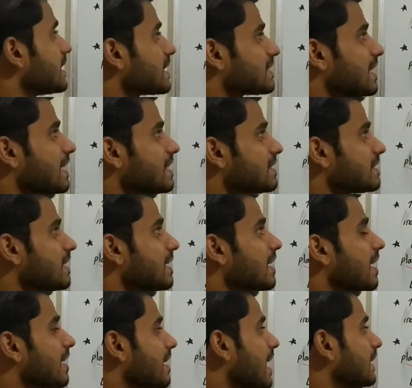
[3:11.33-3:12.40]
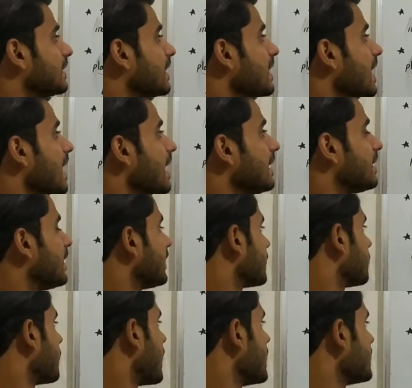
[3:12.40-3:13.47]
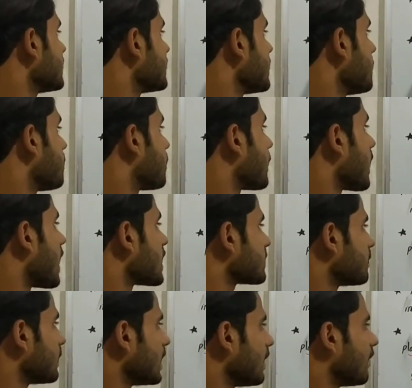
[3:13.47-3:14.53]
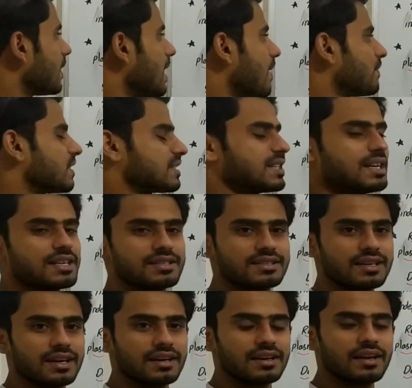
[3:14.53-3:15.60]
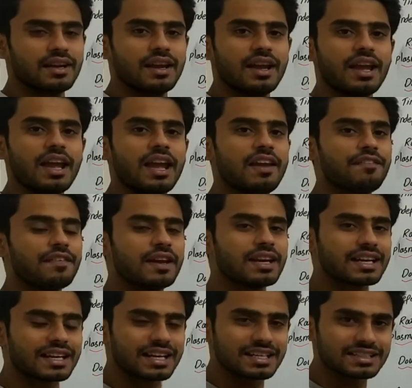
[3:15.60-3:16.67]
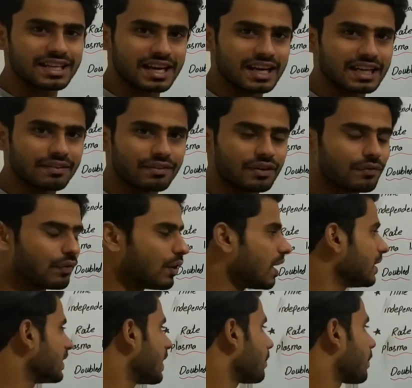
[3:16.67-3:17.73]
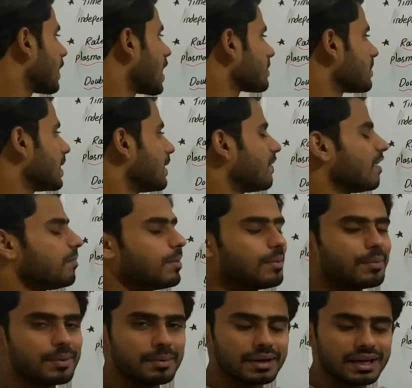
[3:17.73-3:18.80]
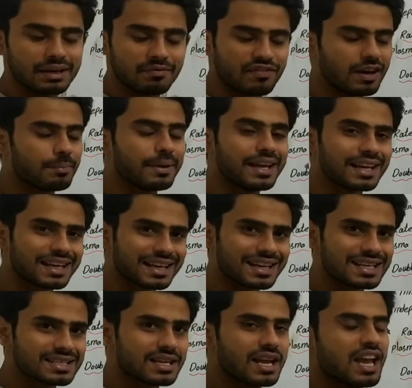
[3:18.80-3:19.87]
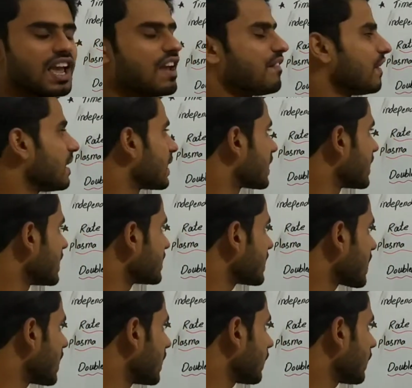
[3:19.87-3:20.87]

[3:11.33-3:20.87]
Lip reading: the steady state. Rather, it determines the plasma level at the steady state. If increase the rate of infusion, then plasma level will be increased. If decrease the